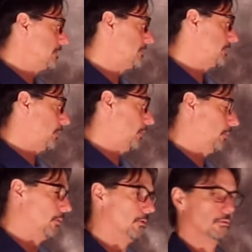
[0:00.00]

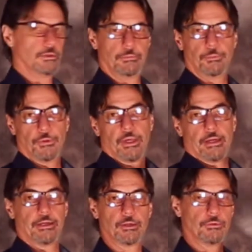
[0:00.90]
So, well, maybe you
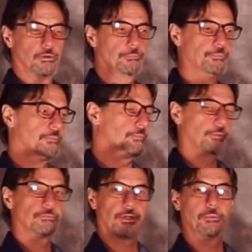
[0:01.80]
can, I don't know.
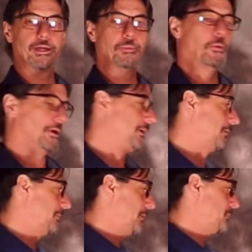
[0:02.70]
I'm trying to make a point
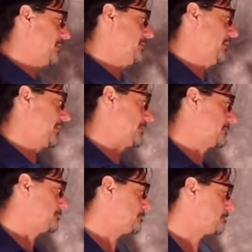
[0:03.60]
here about
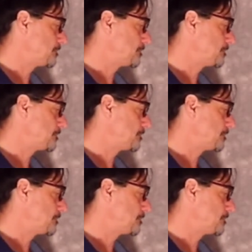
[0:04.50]
appreciation.